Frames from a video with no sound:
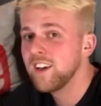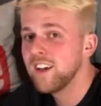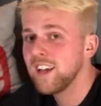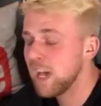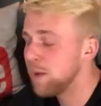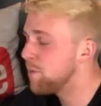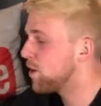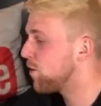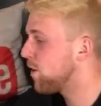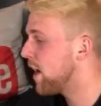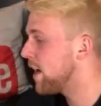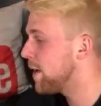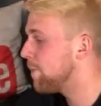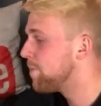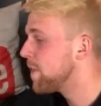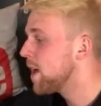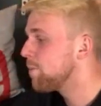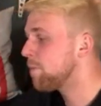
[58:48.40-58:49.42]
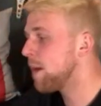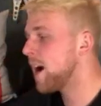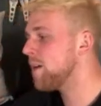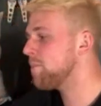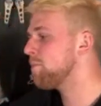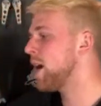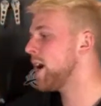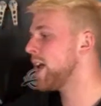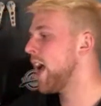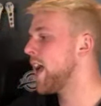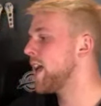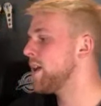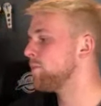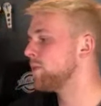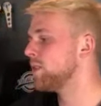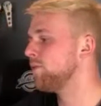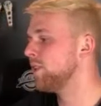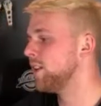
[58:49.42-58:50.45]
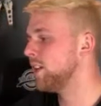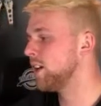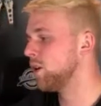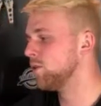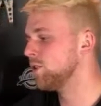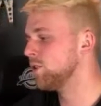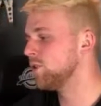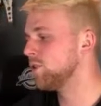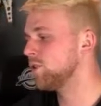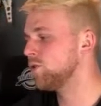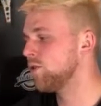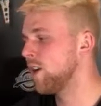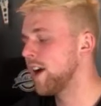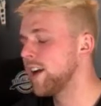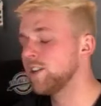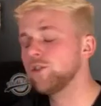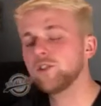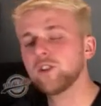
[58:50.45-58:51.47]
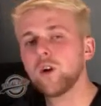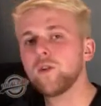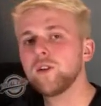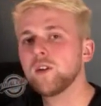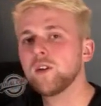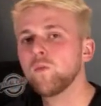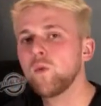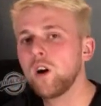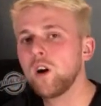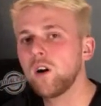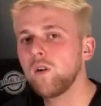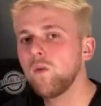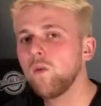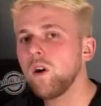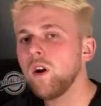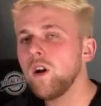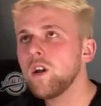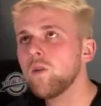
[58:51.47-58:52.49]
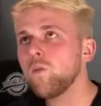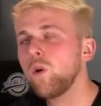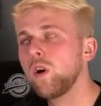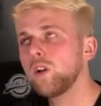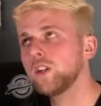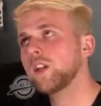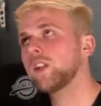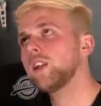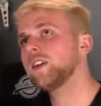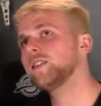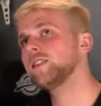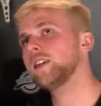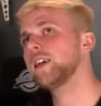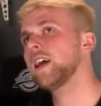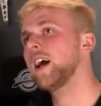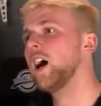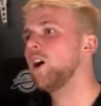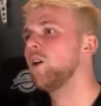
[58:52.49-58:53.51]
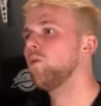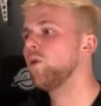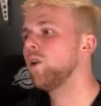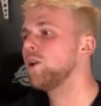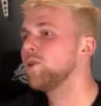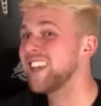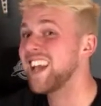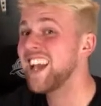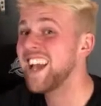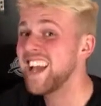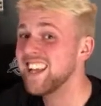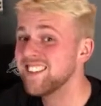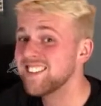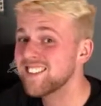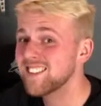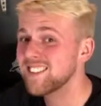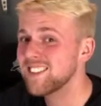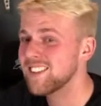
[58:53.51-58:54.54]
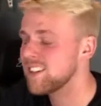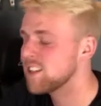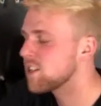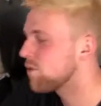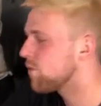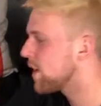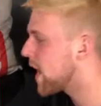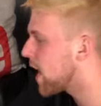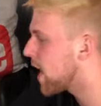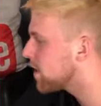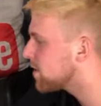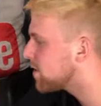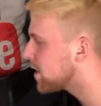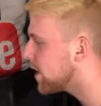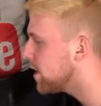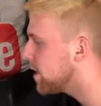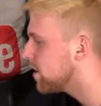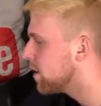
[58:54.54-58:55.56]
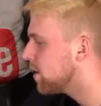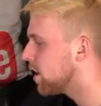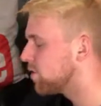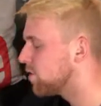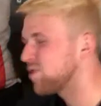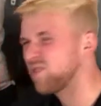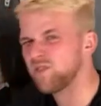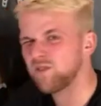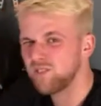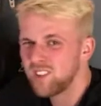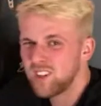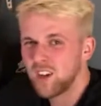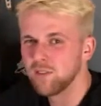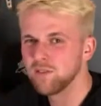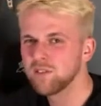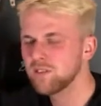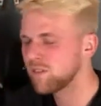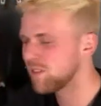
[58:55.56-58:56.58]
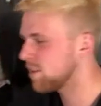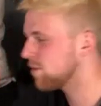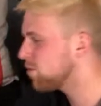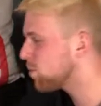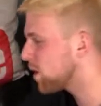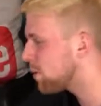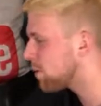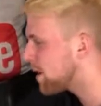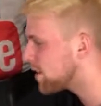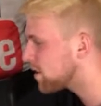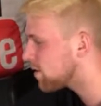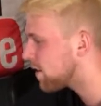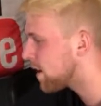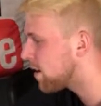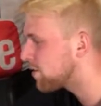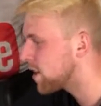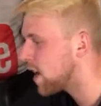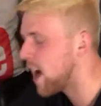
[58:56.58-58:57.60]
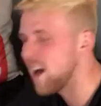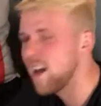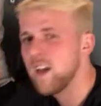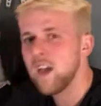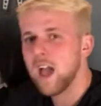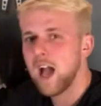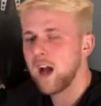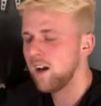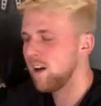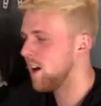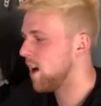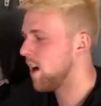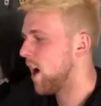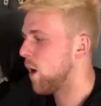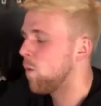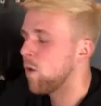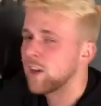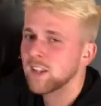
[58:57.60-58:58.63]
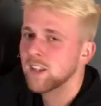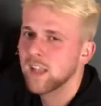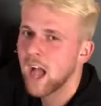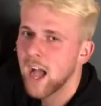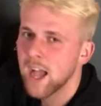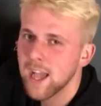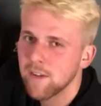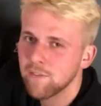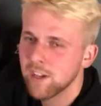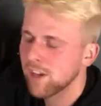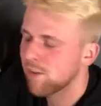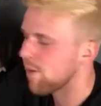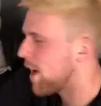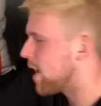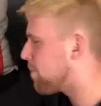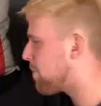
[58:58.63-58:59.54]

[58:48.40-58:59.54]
it'll be great. My aim with the videos is to try and show you what the classic car world is as a reality. And just, I just want to mess around. I want to die having great